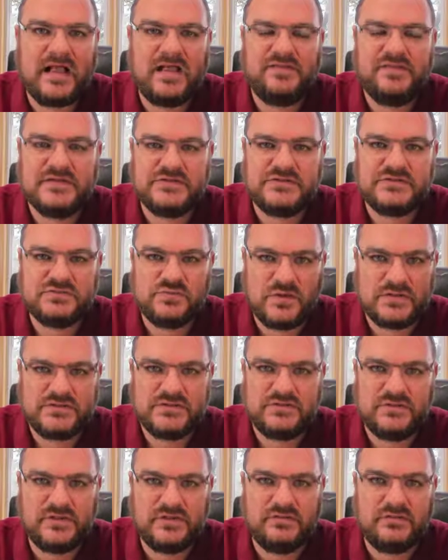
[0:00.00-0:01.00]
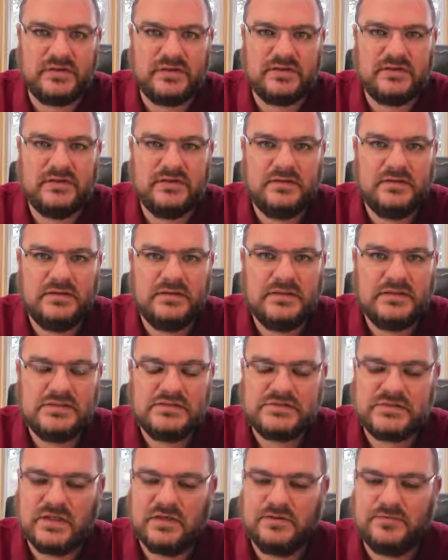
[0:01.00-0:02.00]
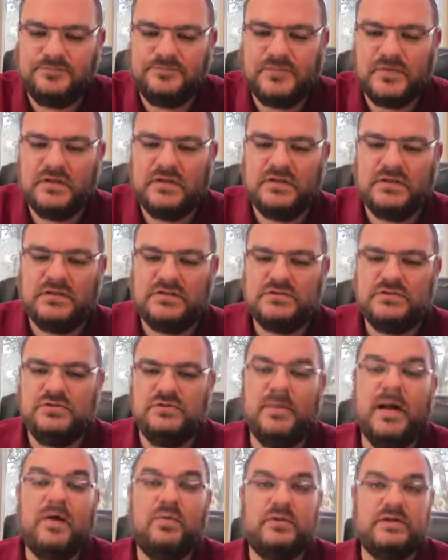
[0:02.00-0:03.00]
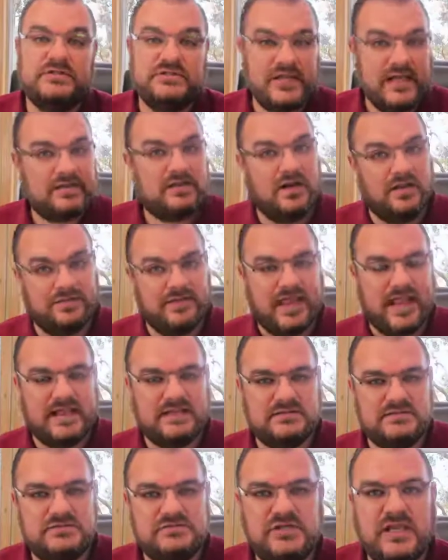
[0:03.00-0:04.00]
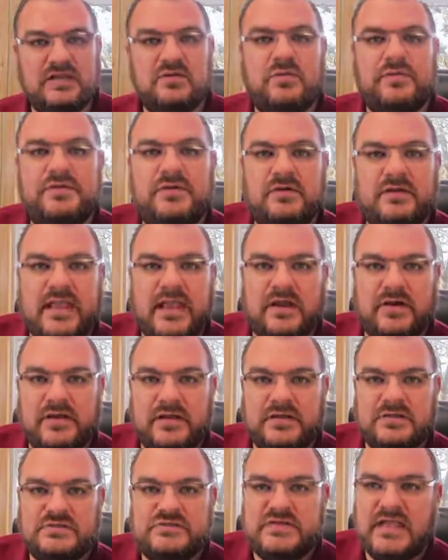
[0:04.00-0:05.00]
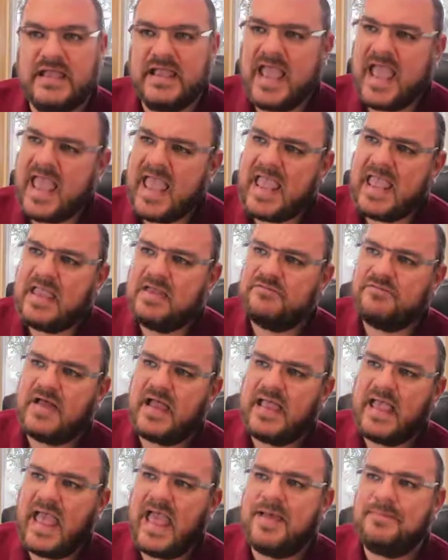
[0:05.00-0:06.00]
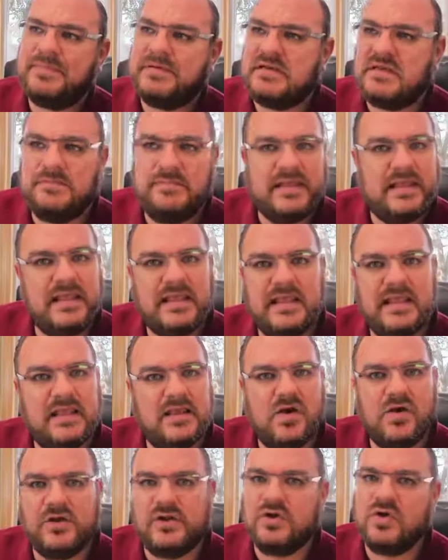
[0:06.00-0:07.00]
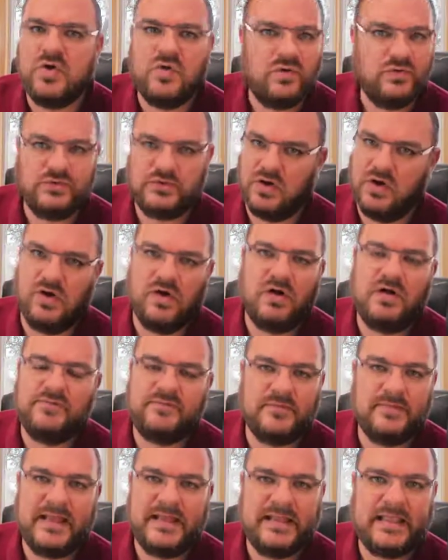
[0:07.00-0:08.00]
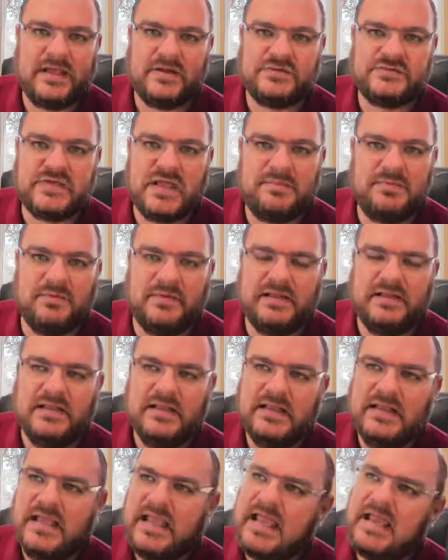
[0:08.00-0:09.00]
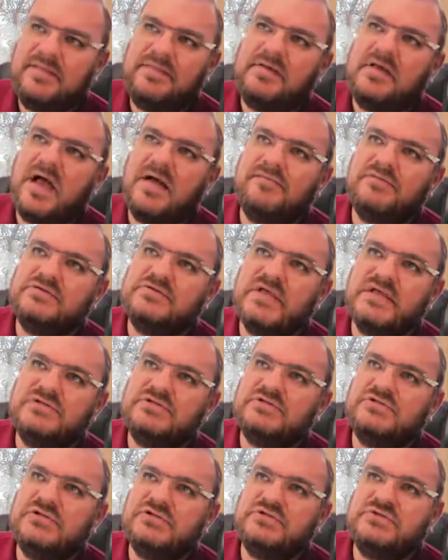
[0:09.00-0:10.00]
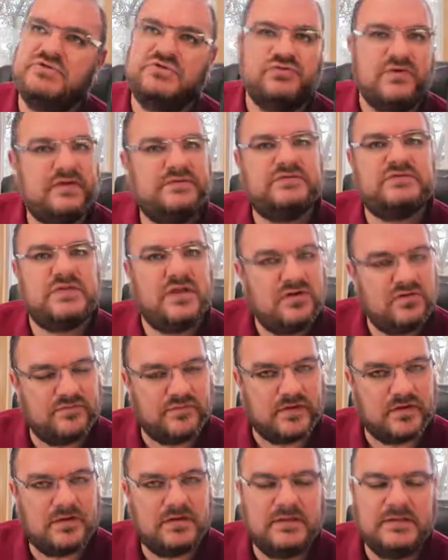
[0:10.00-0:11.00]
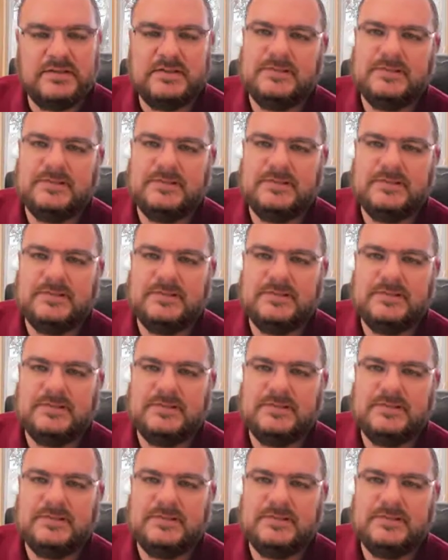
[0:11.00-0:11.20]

out this is what you're doing. So, you might want to check on that. Check with your carrier and say, hey, if I happen to be on a cold call for Medicare supplement and the conversation just drifts over,